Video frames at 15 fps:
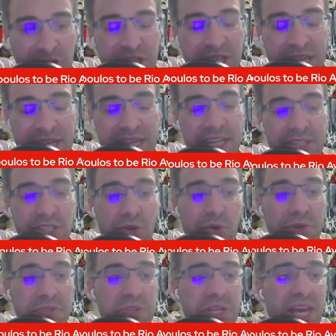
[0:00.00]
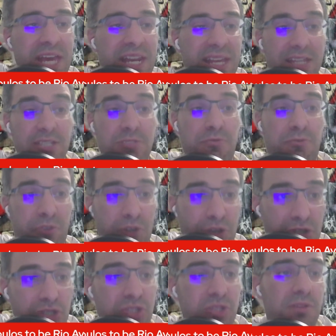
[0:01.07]
like he is going to get his
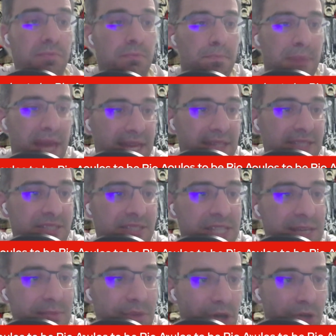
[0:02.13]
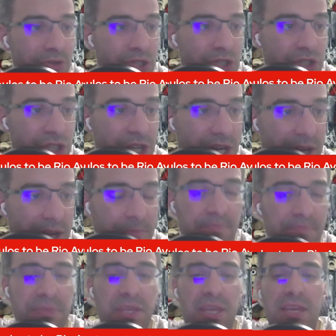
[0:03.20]
first men's team coaching job.
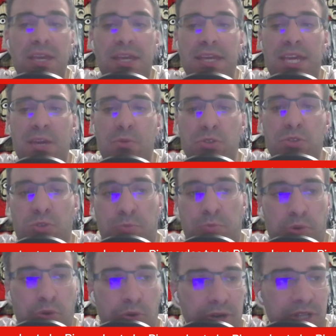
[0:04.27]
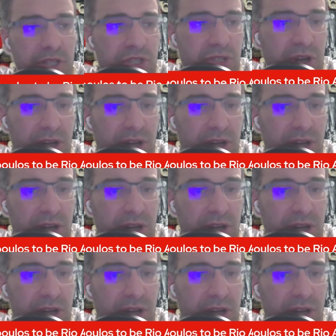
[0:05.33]
It was reported starting